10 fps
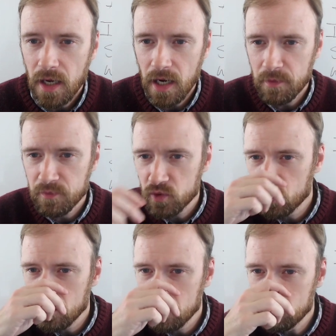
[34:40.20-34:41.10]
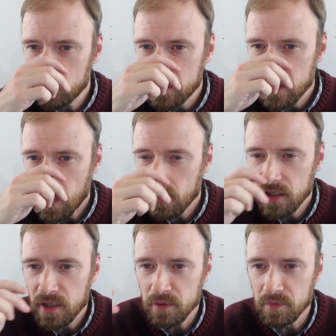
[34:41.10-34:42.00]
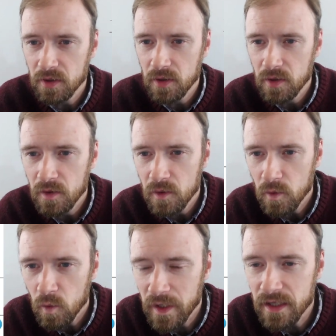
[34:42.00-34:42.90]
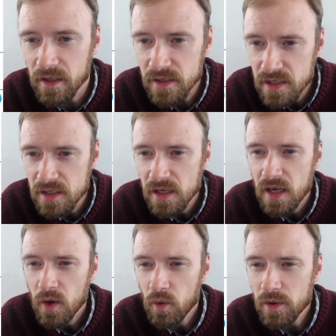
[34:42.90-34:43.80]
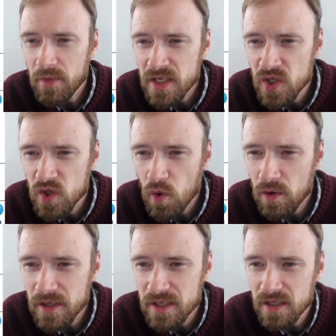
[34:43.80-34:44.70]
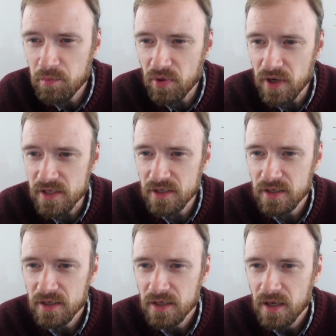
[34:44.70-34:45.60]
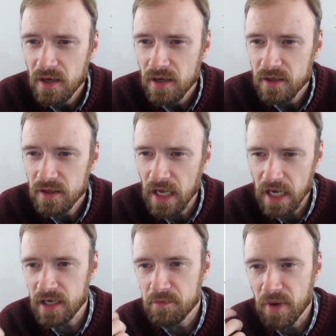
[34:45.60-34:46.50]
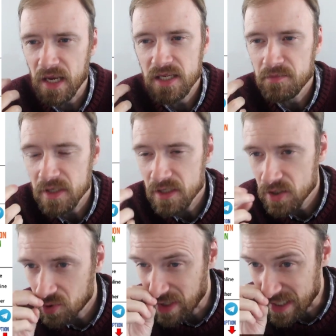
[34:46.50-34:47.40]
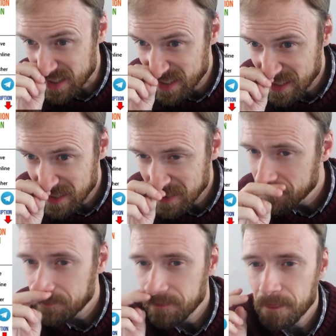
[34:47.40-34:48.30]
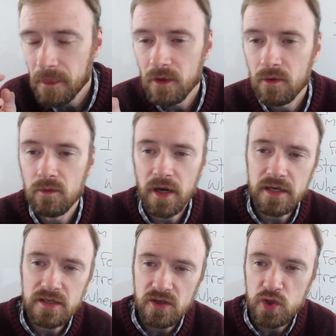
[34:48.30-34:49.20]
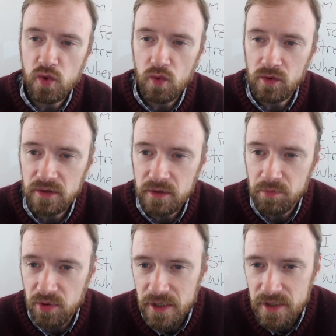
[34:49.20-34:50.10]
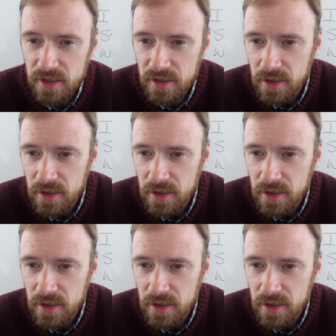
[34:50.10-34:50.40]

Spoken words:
Abdul Mutalib, Weedus. When my soul is depressed, that makes me stressed. Why is your soul depressed?